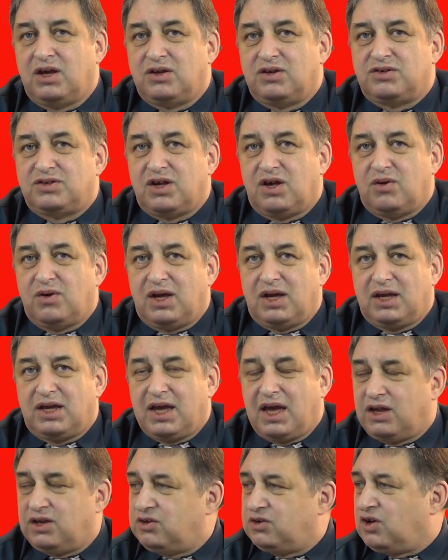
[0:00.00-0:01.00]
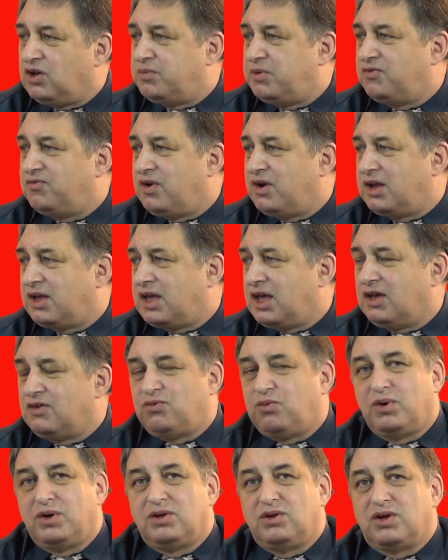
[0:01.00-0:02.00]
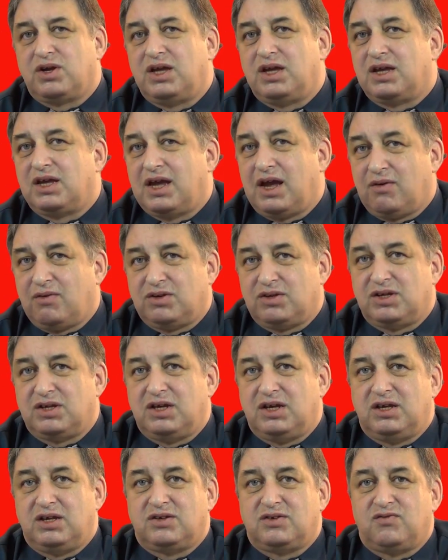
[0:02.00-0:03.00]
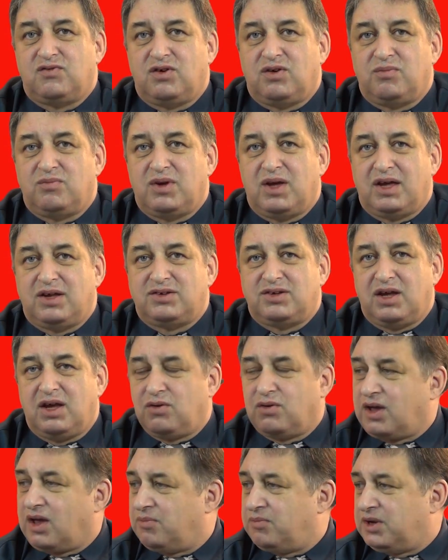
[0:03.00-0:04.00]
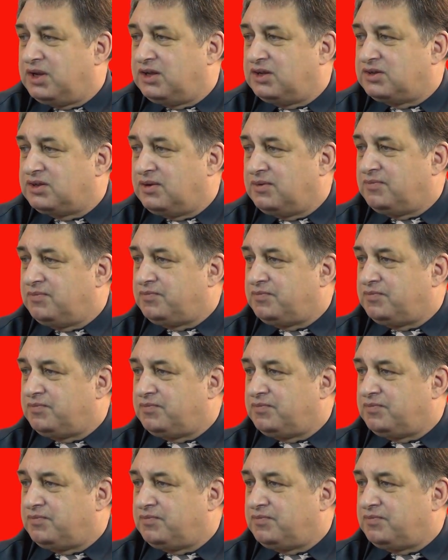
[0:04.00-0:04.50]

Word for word: So again, you've got to be very careful when looking at guarantees from S E O companies.